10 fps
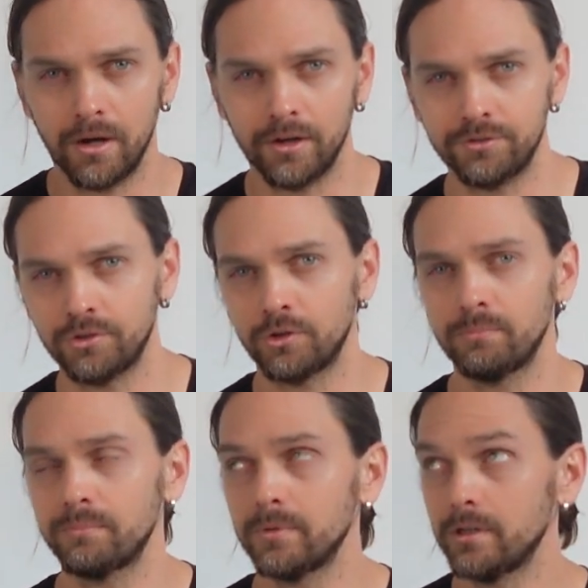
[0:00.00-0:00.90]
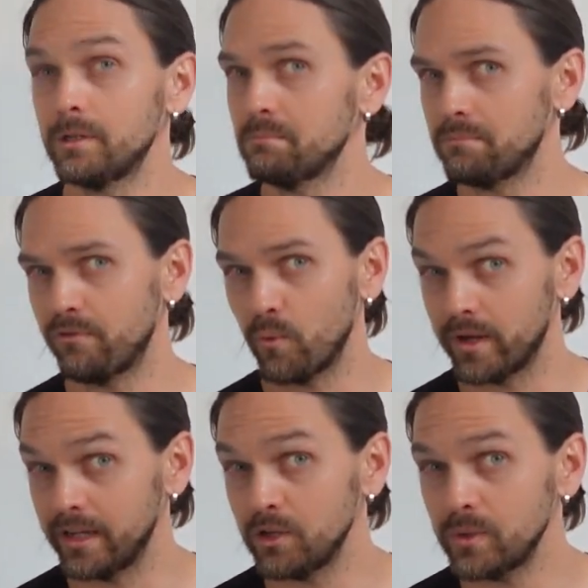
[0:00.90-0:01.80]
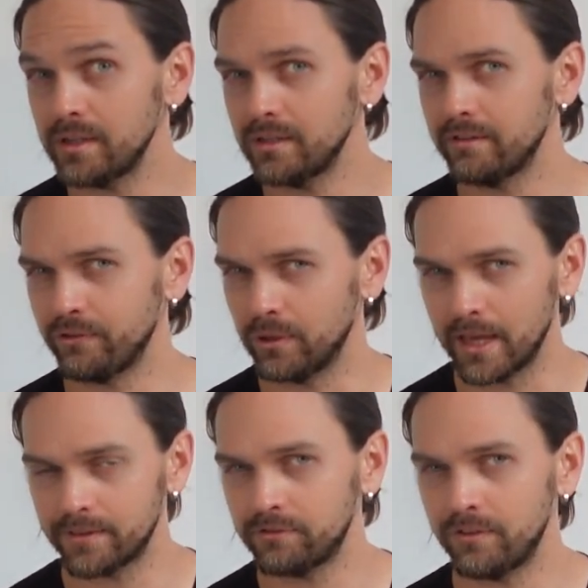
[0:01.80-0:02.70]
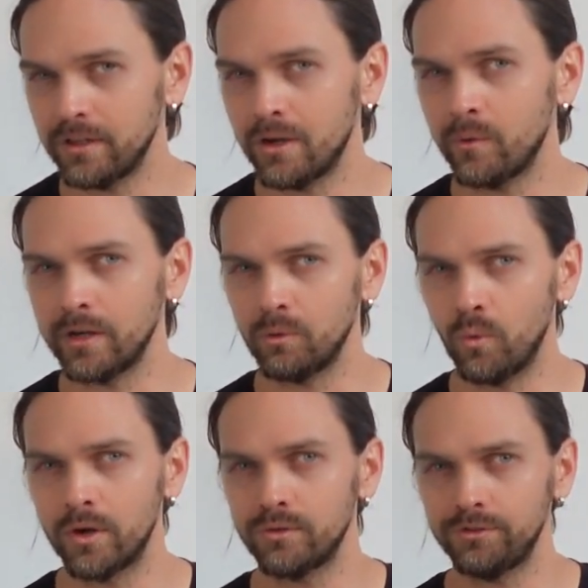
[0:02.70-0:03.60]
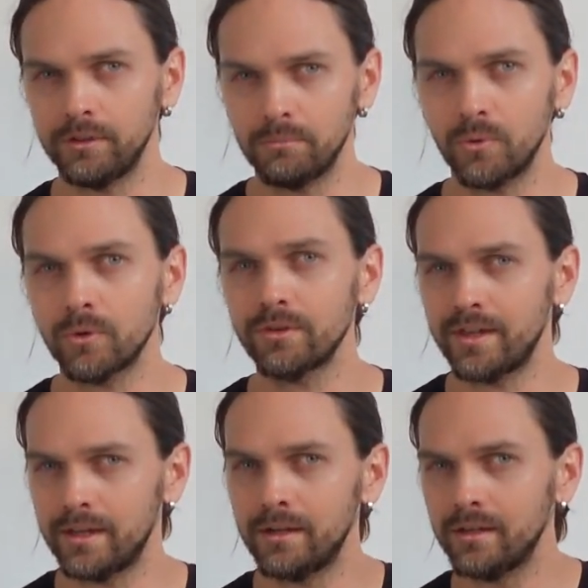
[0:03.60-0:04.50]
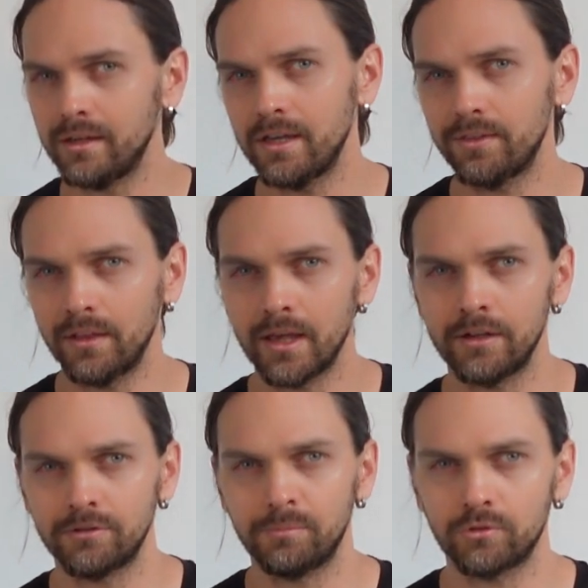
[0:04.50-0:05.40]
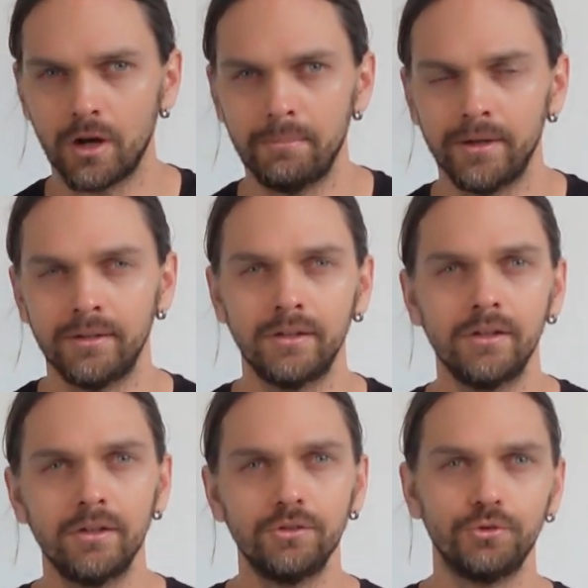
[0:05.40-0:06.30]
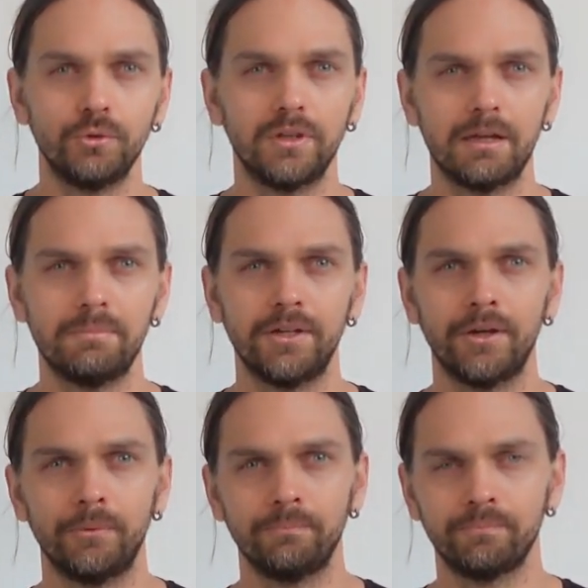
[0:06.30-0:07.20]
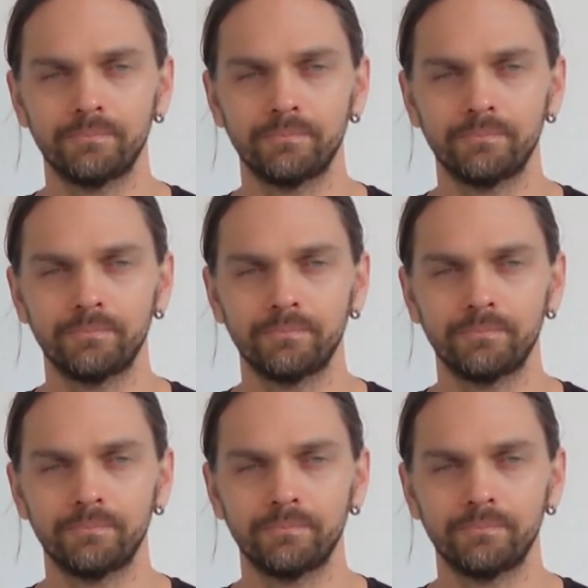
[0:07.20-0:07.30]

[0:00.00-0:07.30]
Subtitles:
posture. Before we get into it, if you like this video and you want to see more, then hit the like and subscribe button to let me know.